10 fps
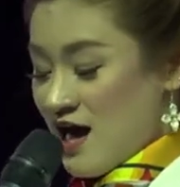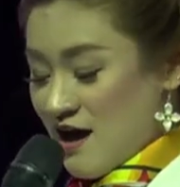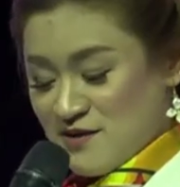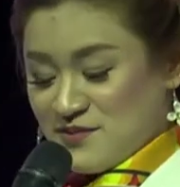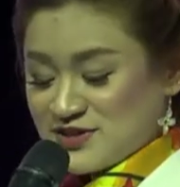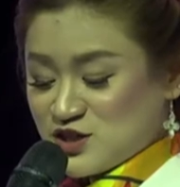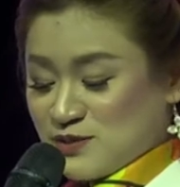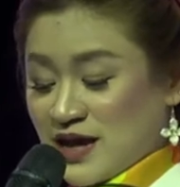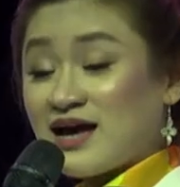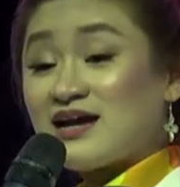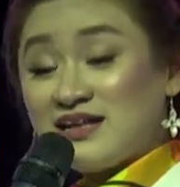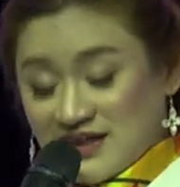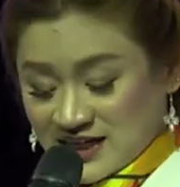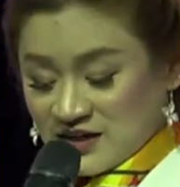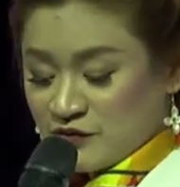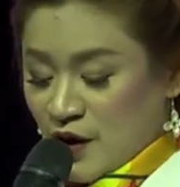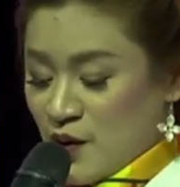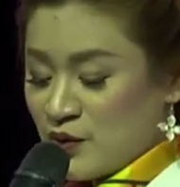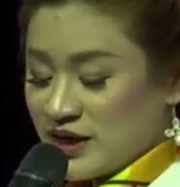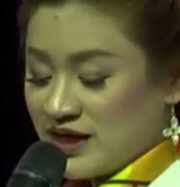Airbus is playing a leading
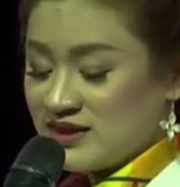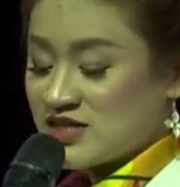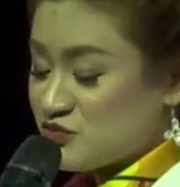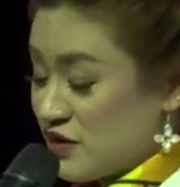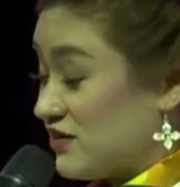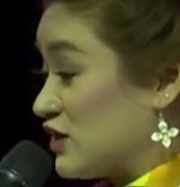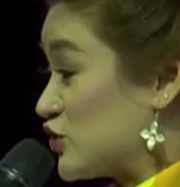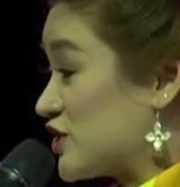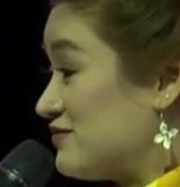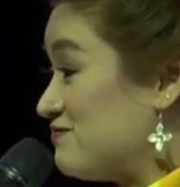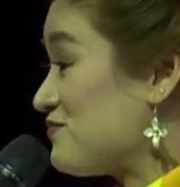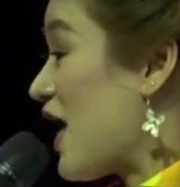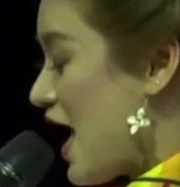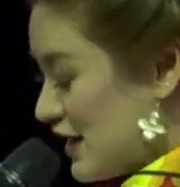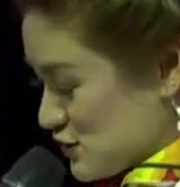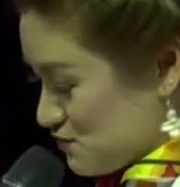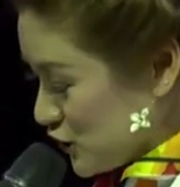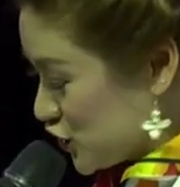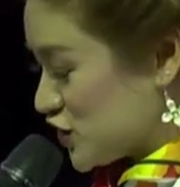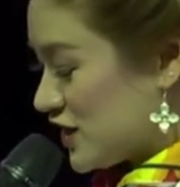role in this revolution and is
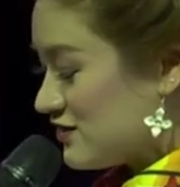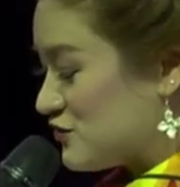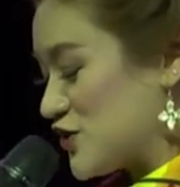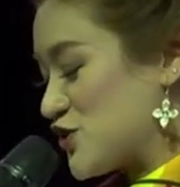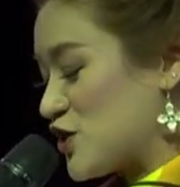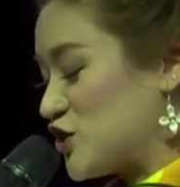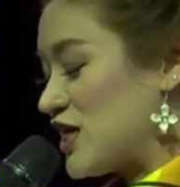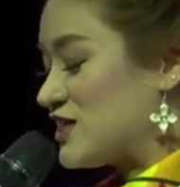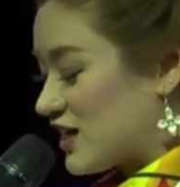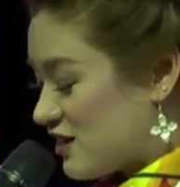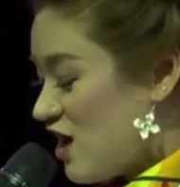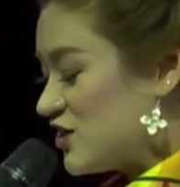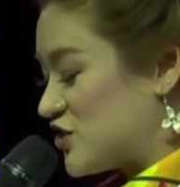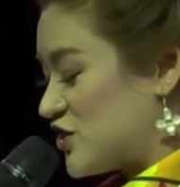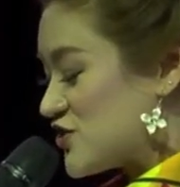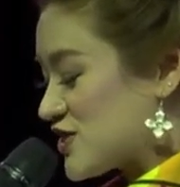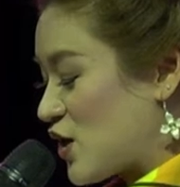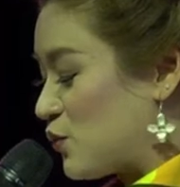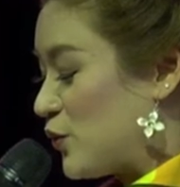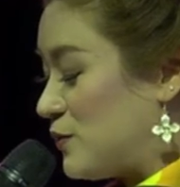pushing research and technologies
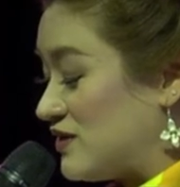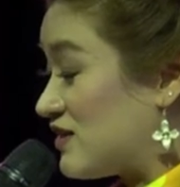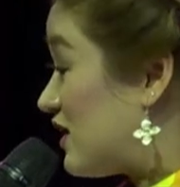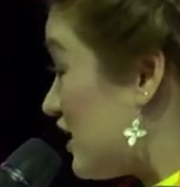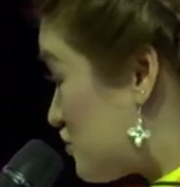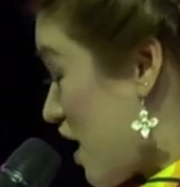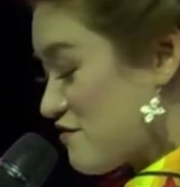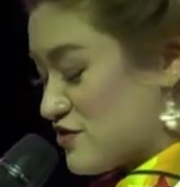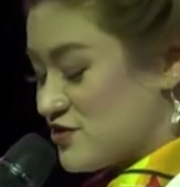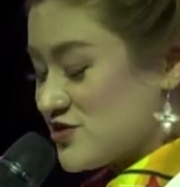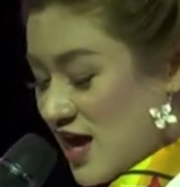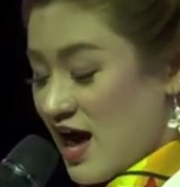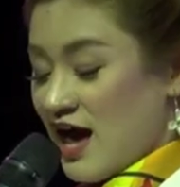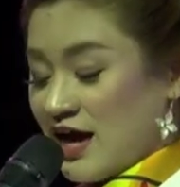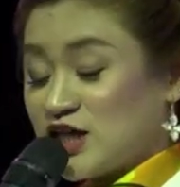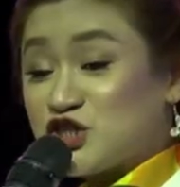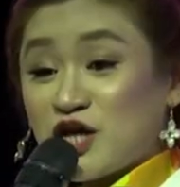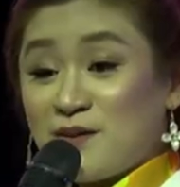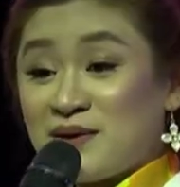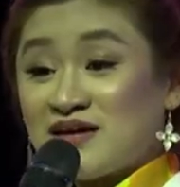that will be the key drivers in
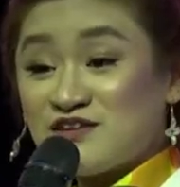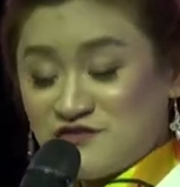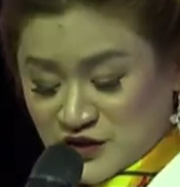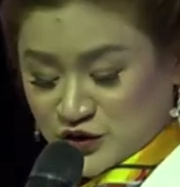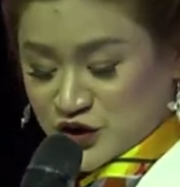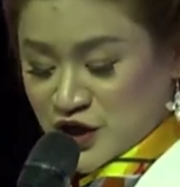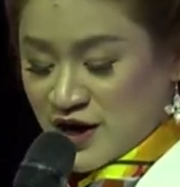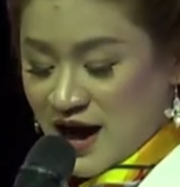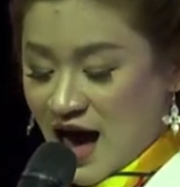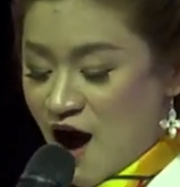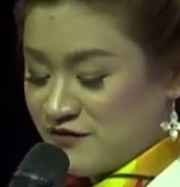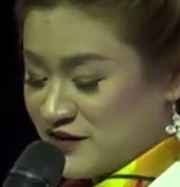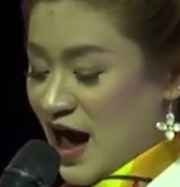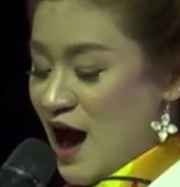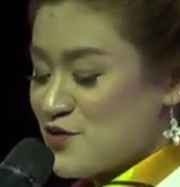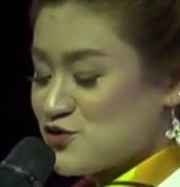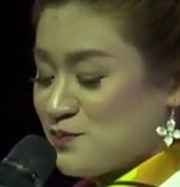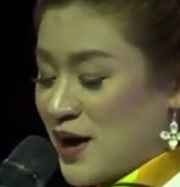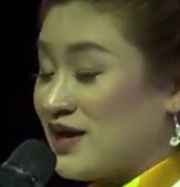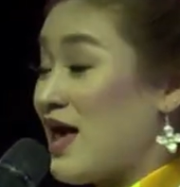shaping the future of the
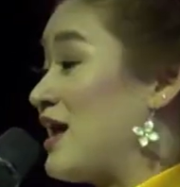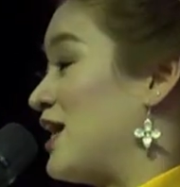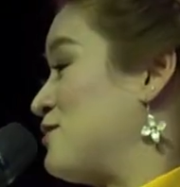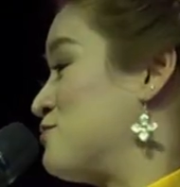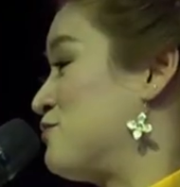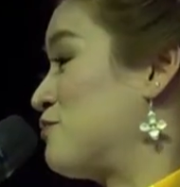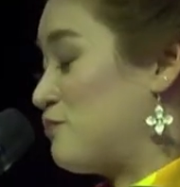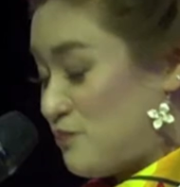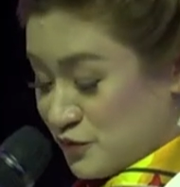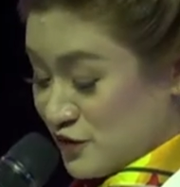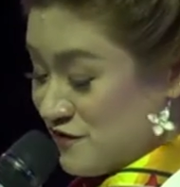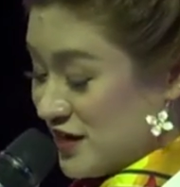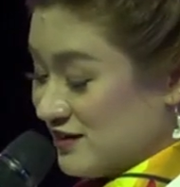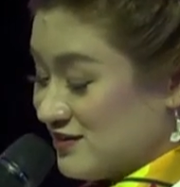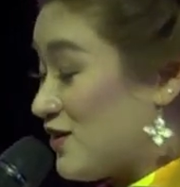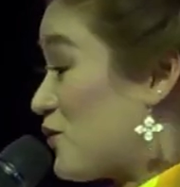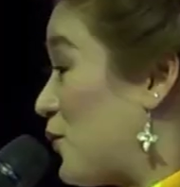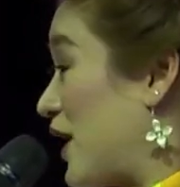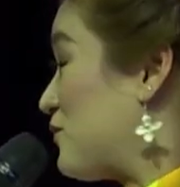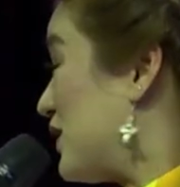aerospace and improving the way